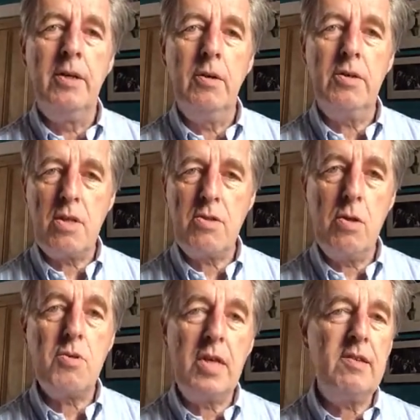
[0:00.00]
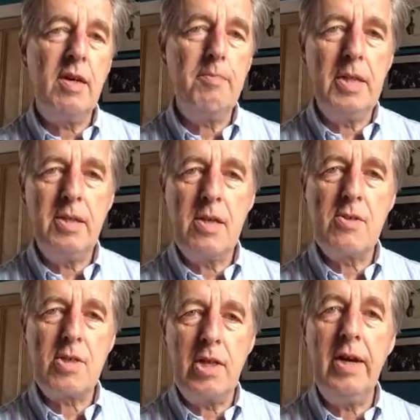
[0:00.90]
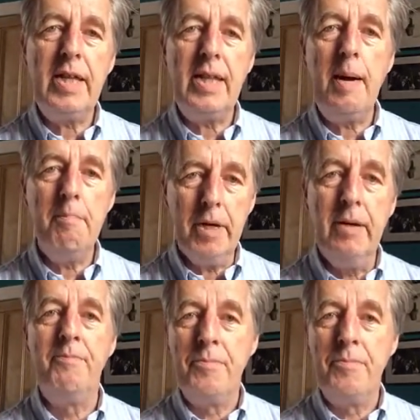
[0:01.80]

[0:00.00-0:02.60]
You can just usually type in the slide number.